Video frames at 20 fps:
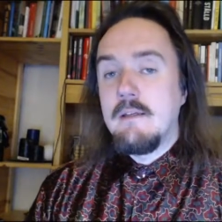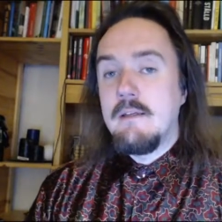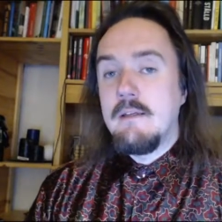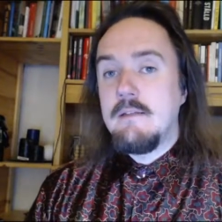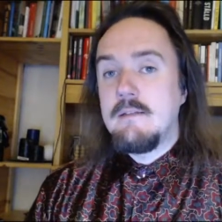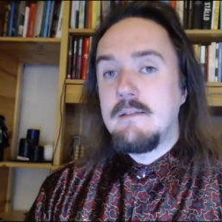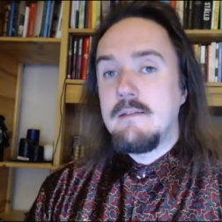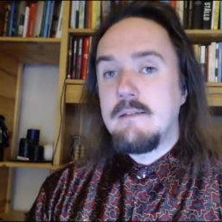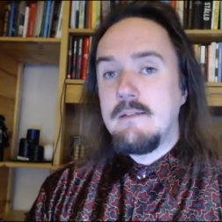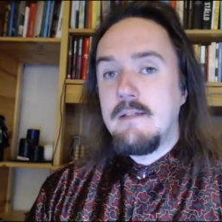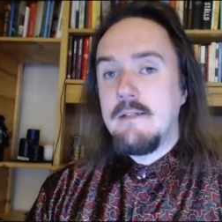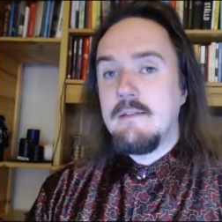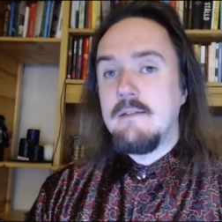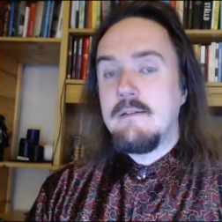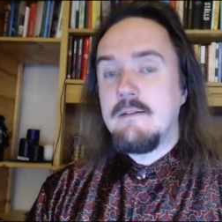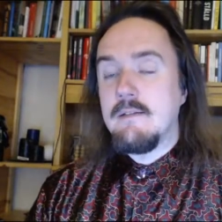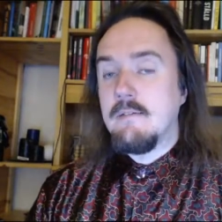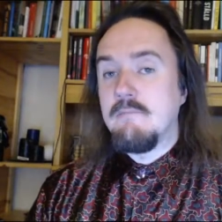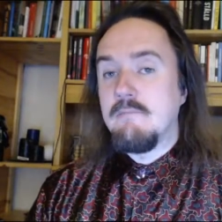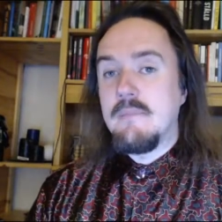
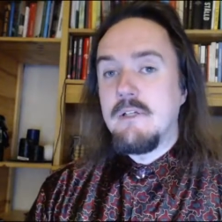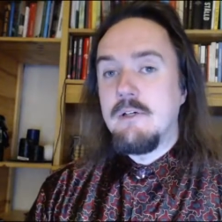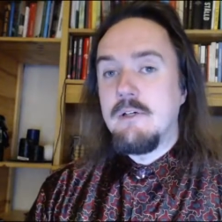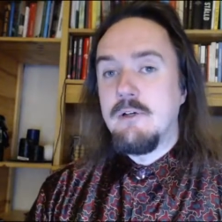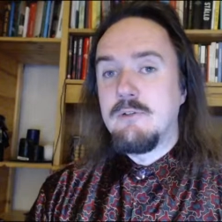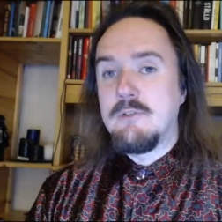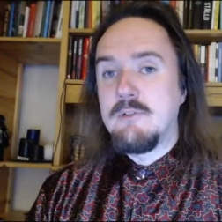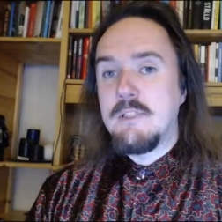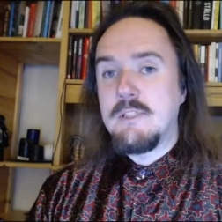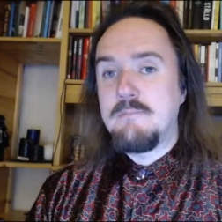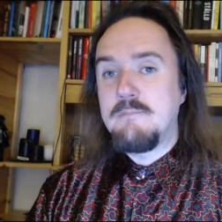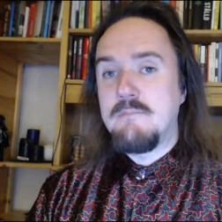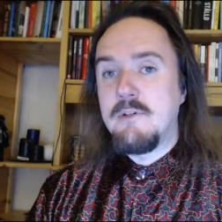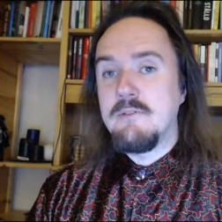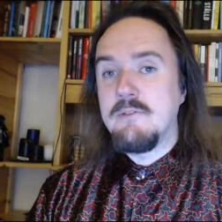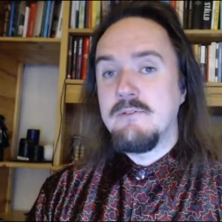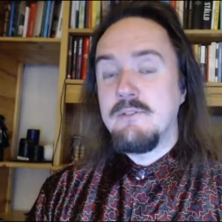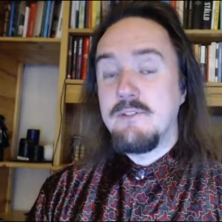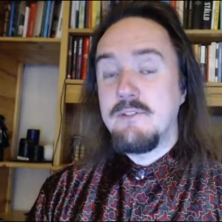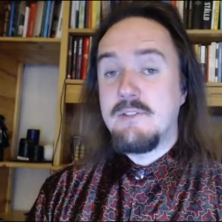Instead, her
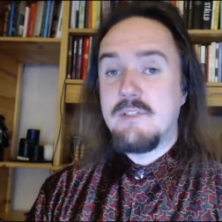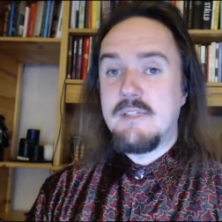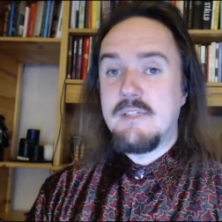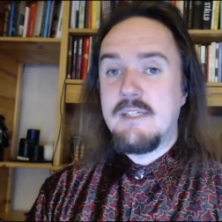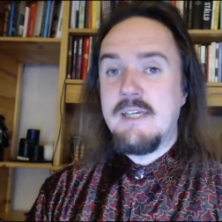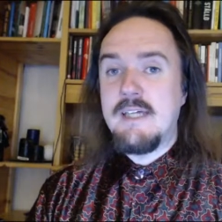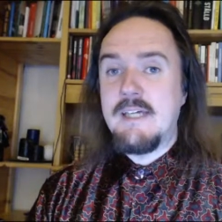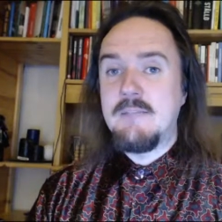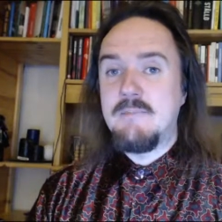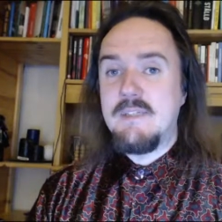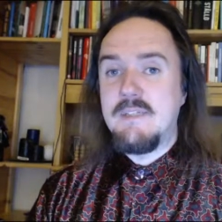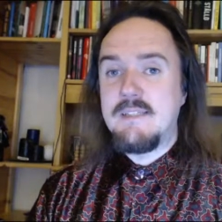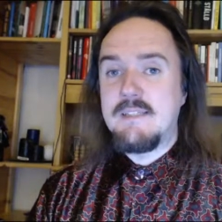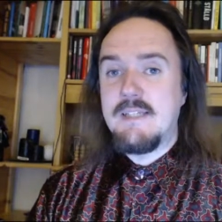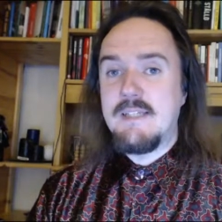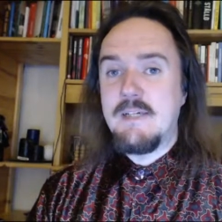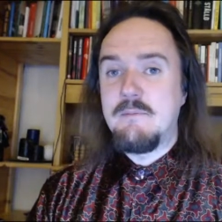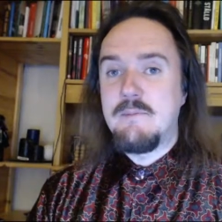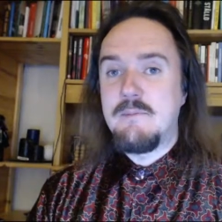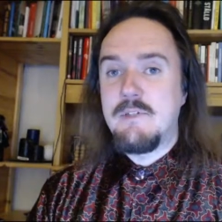response can be
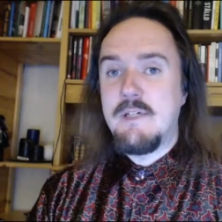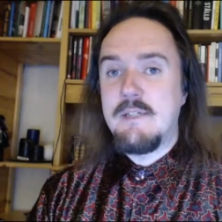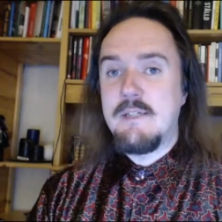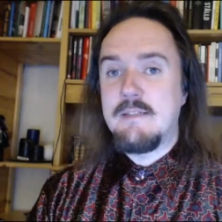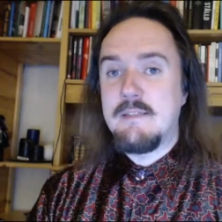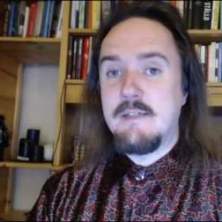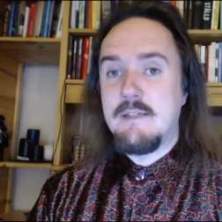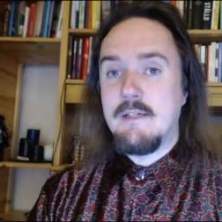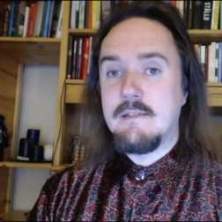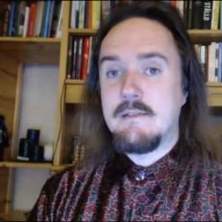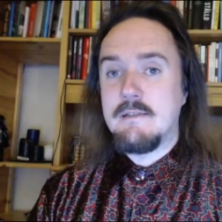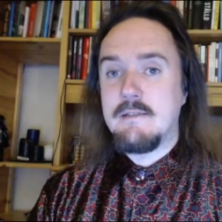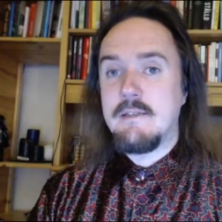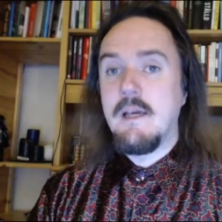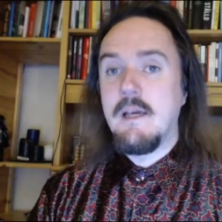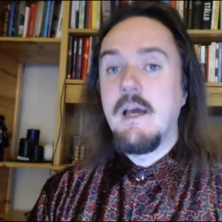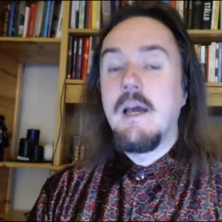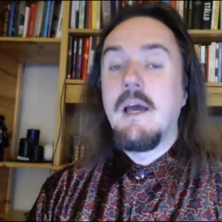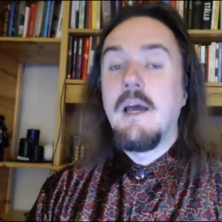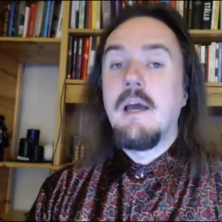summarized as
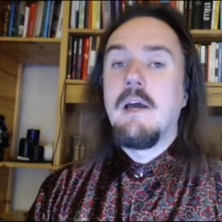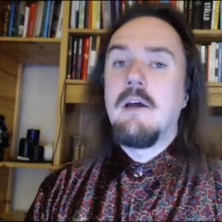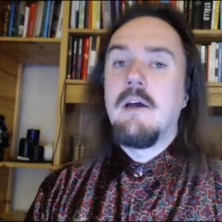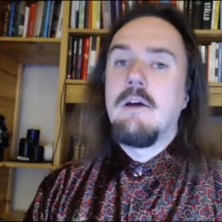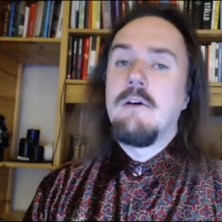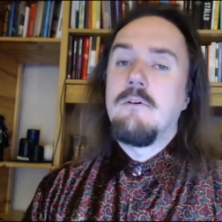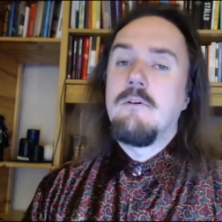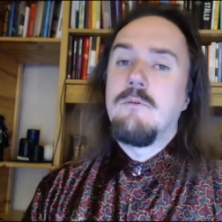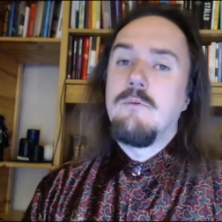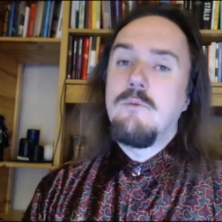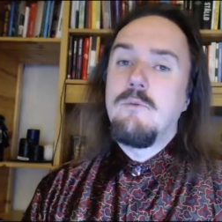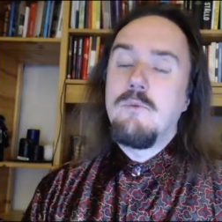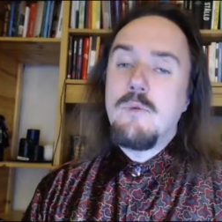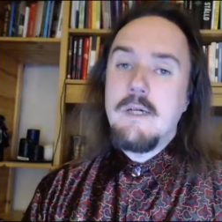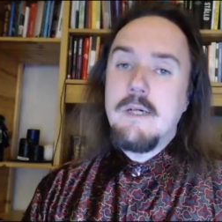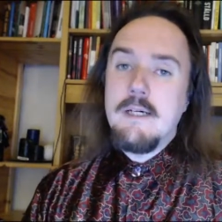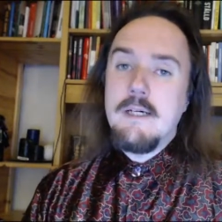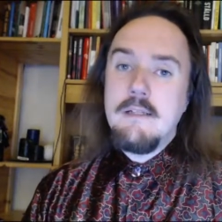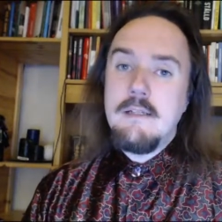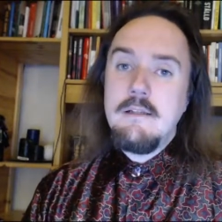
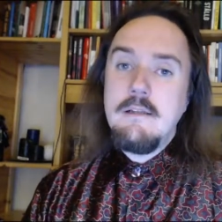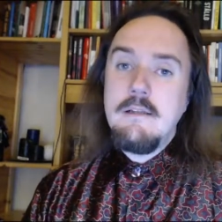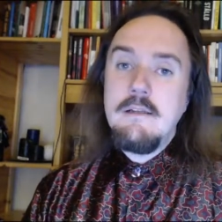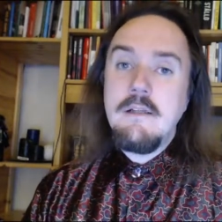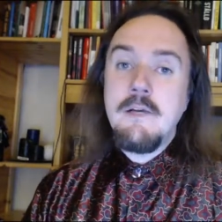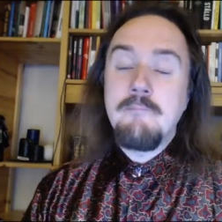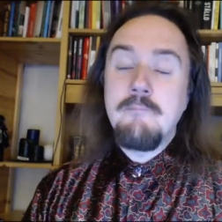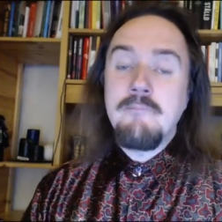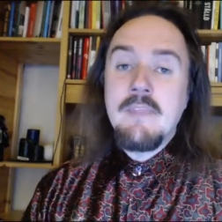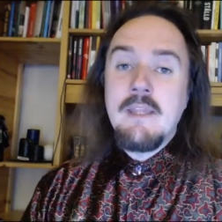well,